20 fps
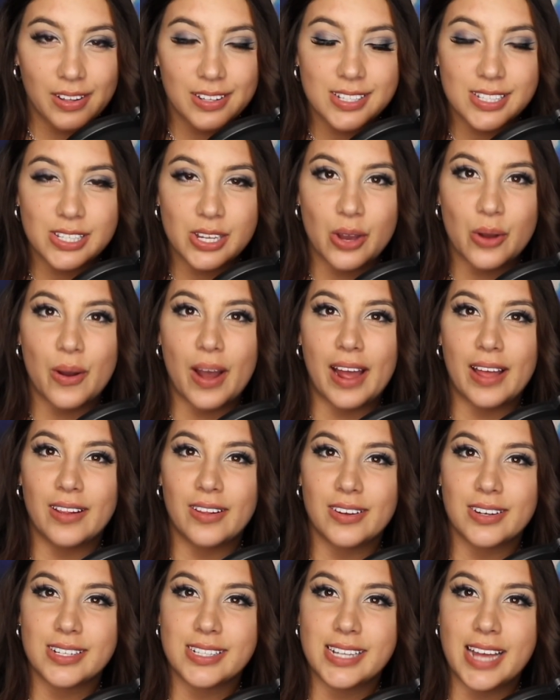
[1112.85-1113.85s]
So I
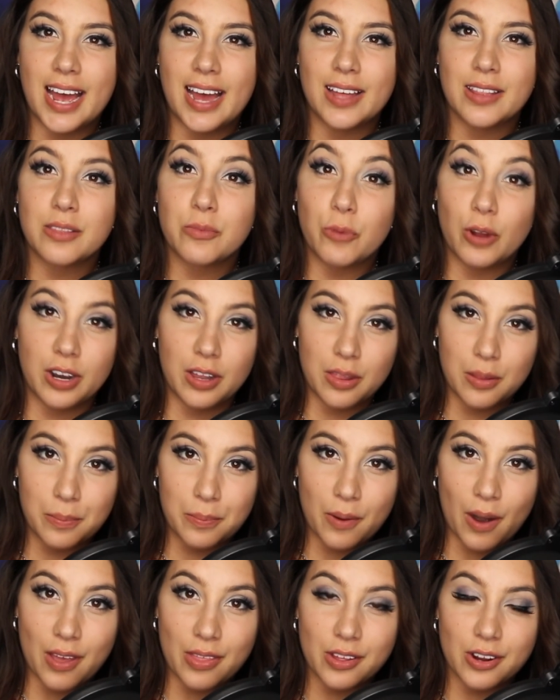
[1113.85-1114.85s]
looked at one of the
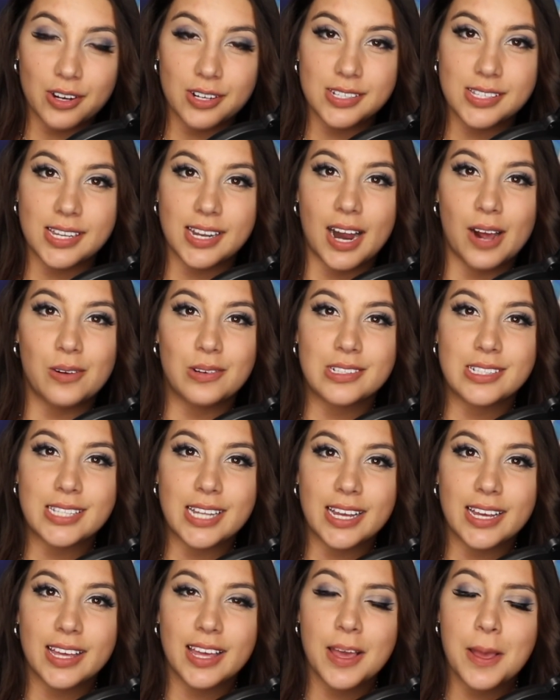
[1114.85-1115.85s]
brothers, and I was
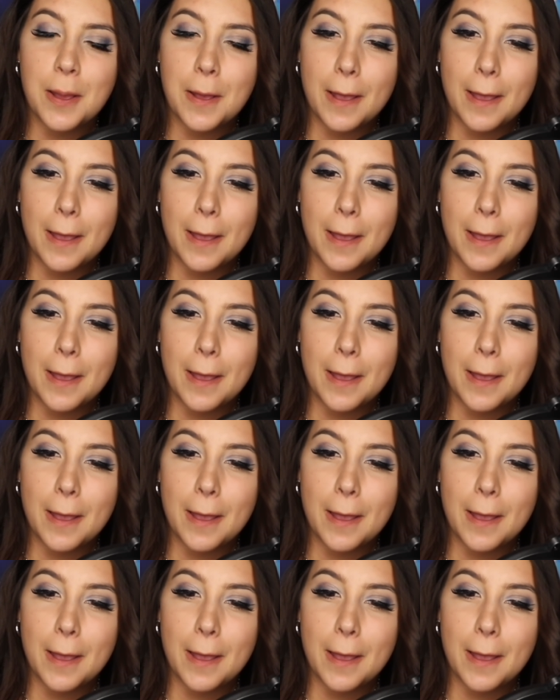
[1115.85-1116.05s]
like,